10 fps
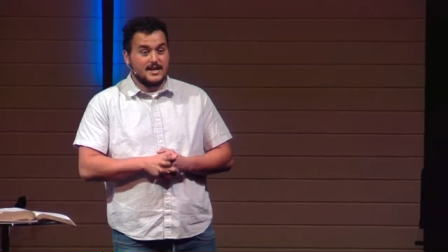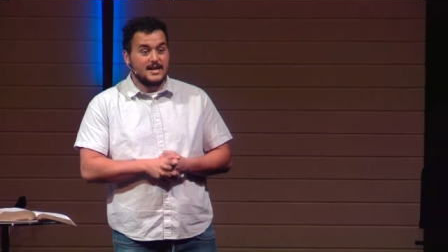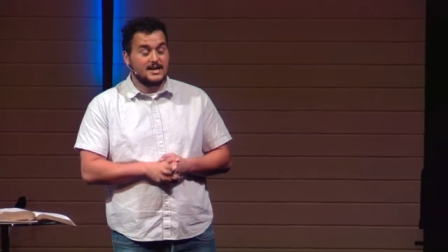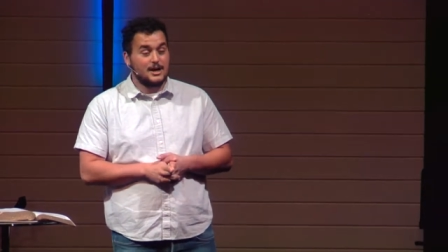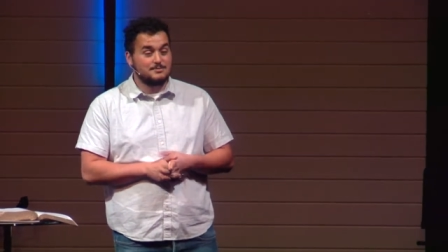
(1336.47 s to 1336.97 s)

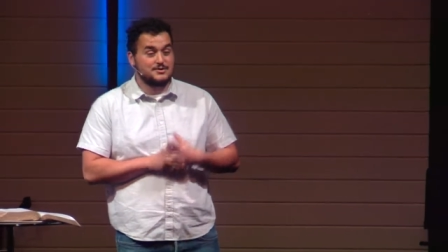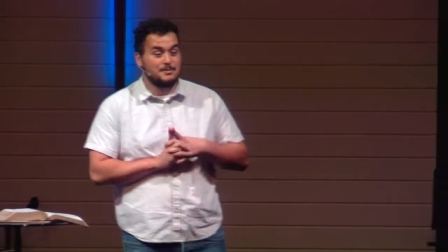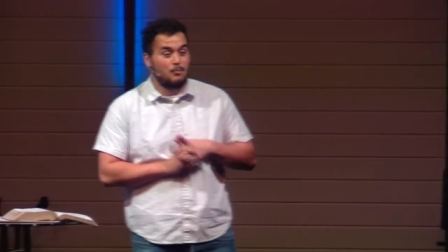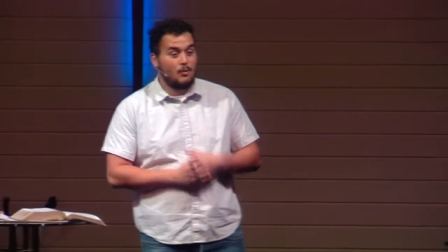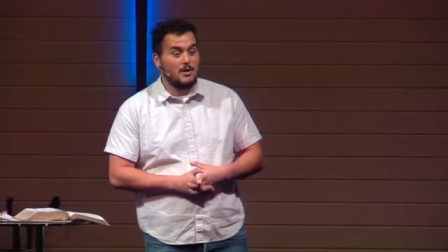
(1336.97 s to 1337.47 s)
And it comes to the
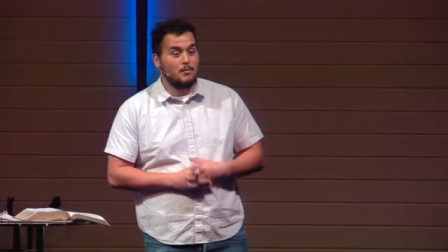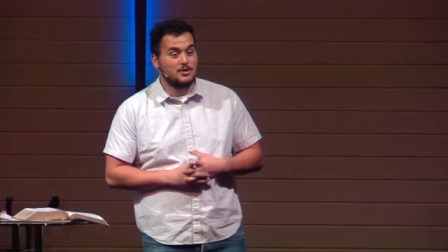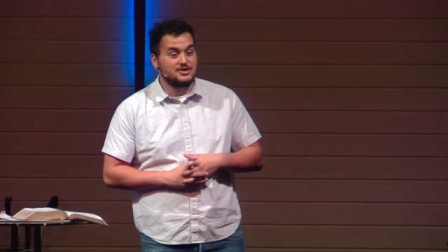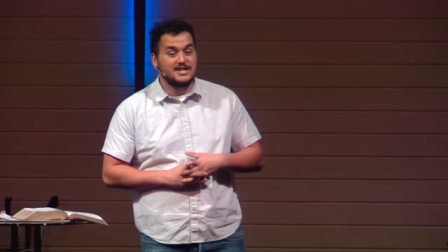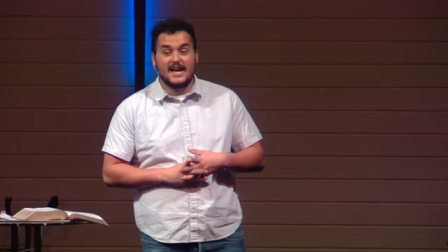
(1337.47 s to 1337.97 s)
point
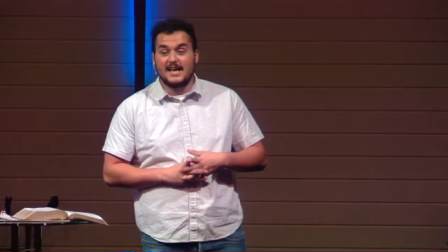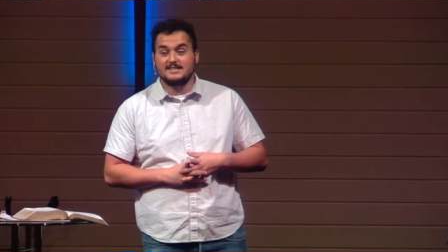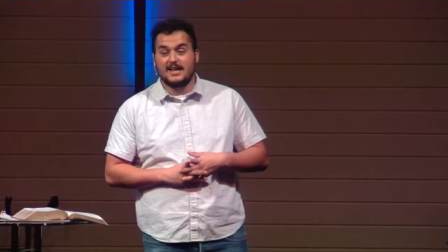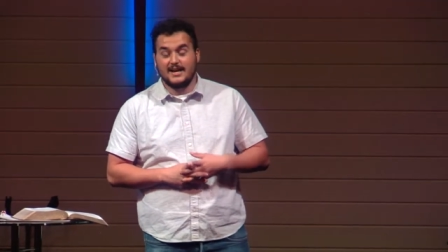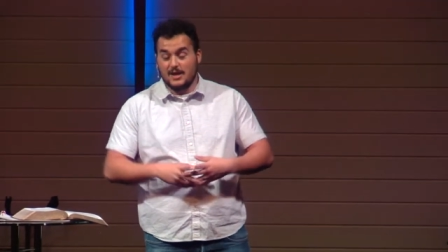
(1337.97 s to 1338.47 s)
where she
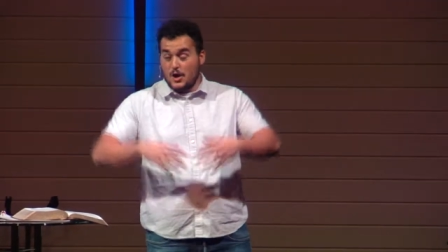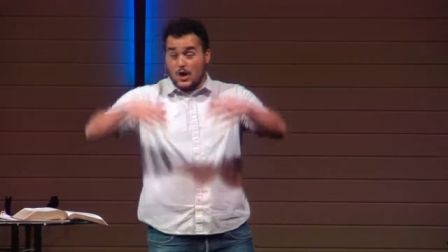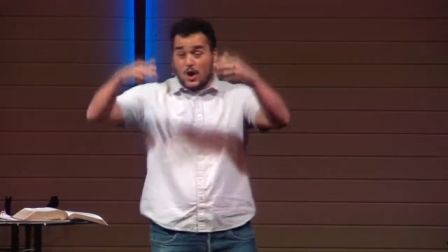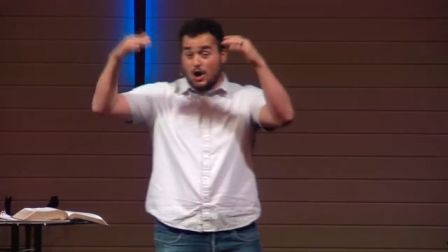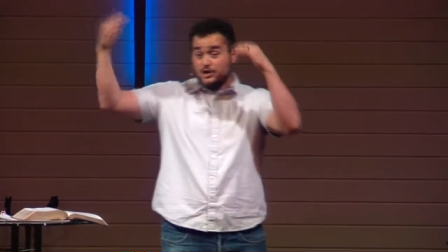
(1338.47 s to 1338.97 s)
has like
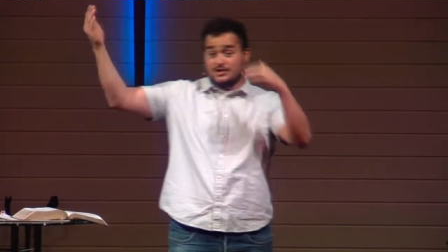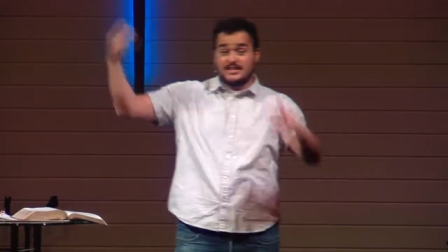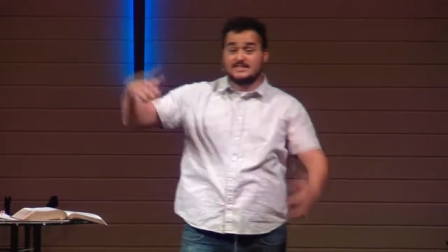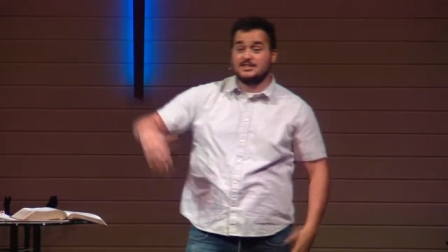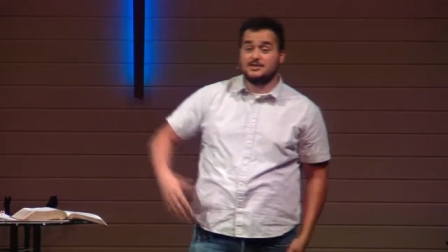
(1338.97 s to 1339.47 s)
100
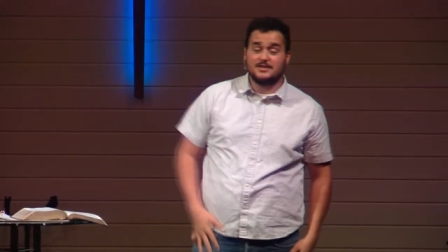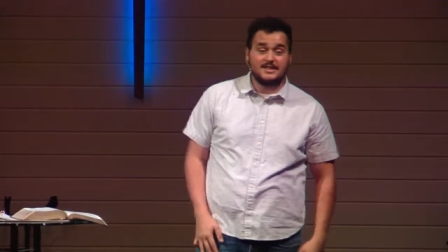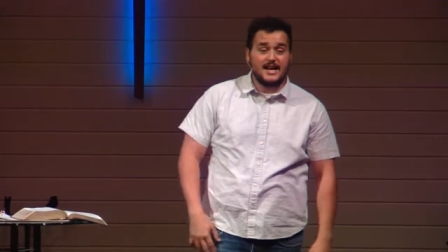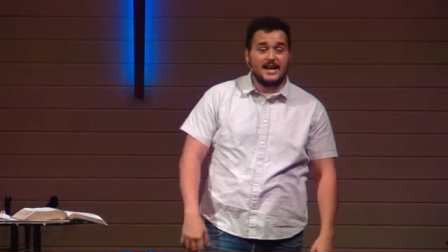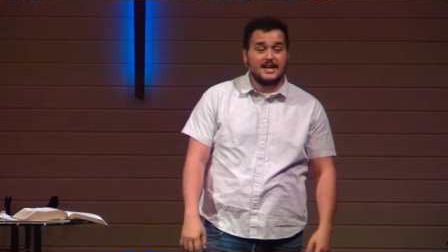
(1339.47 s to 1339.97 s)
things to do in the
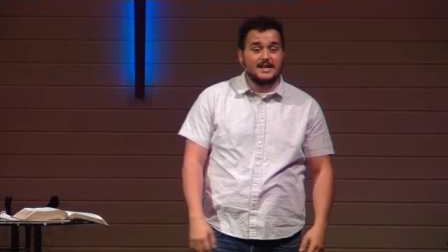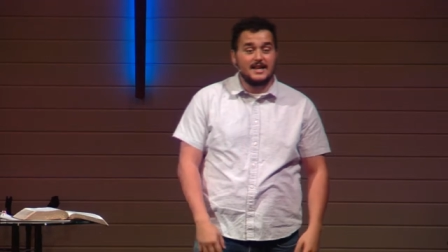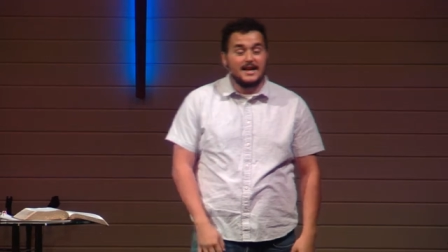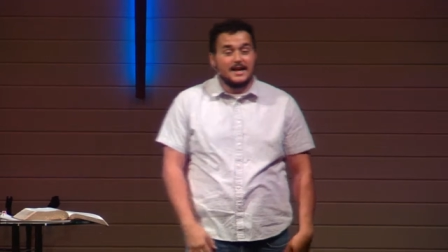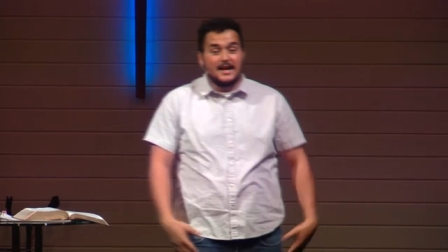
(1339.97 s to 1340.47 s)
day. And
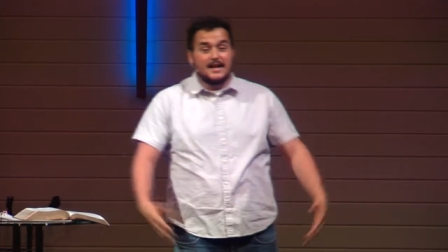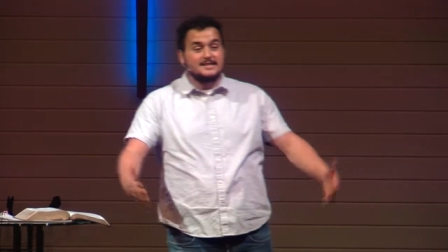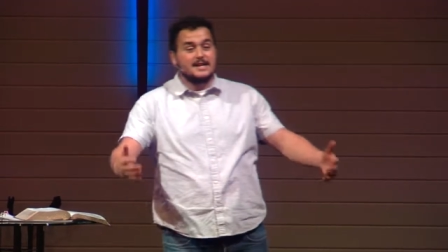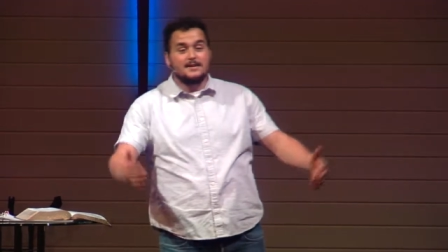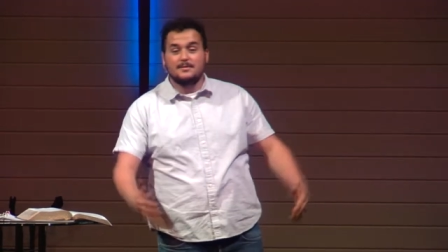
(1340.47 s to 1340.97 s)

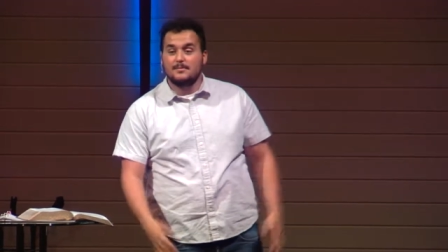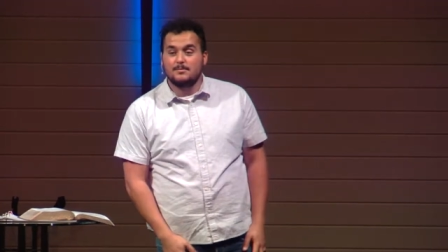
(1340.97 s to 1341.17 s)
it's like,